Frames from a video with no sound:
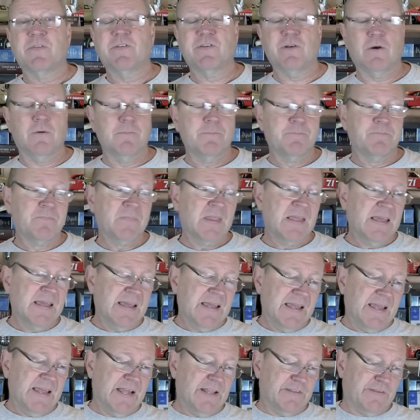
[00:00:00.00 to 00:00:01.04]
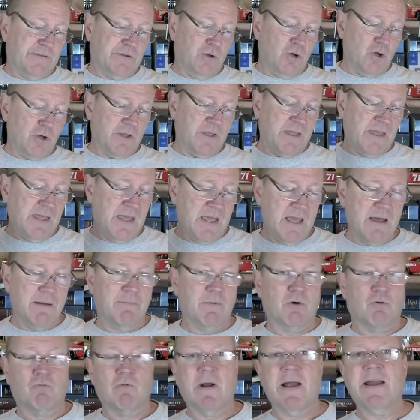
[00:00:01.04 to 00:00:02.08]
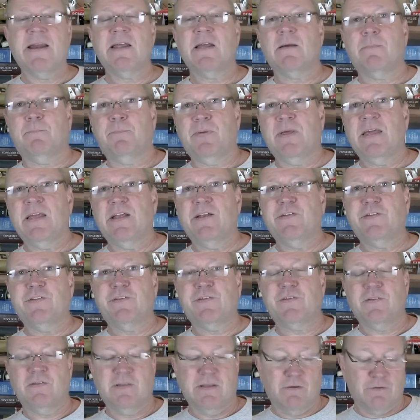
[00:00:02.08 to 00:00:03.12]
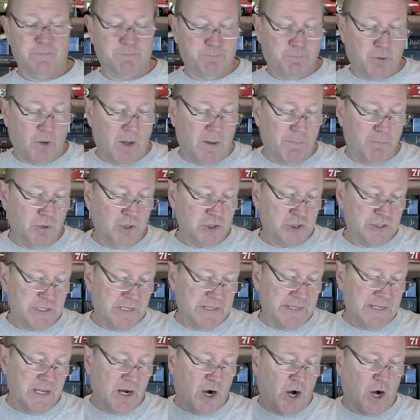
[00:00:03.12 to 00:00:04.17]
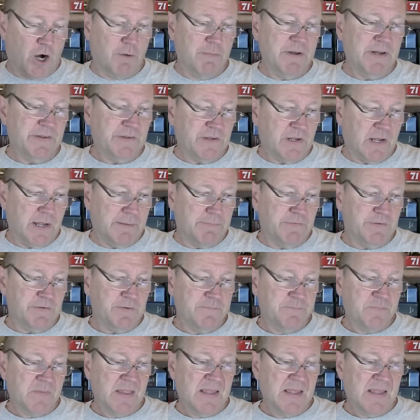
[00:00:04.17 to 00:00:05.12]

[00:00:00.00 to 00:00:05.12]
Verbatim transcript: So it took him writing a piece that was published in the Army Times,